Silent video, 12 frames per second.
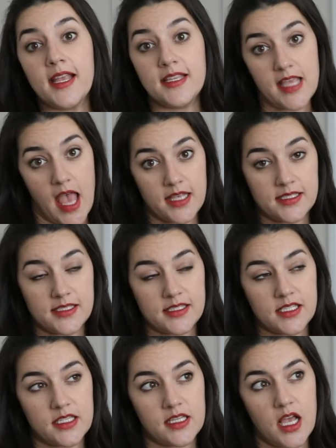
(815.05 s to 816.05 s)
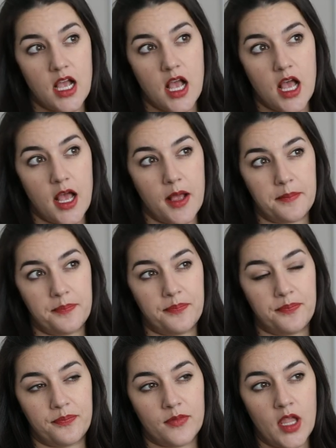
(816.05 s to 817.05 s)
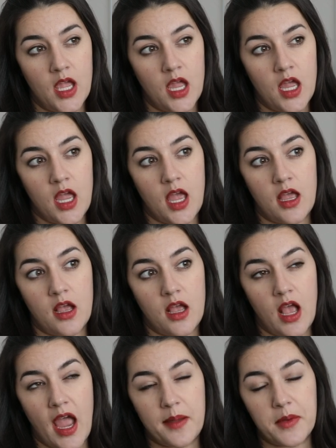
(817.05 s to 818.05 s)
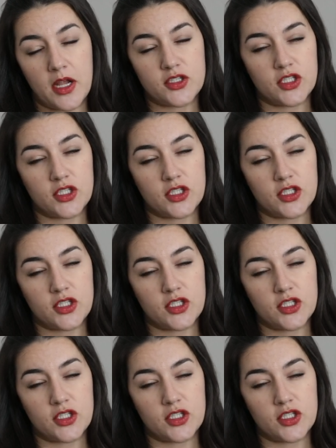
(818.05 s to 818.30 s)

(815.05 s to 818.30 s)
Yes. I'm not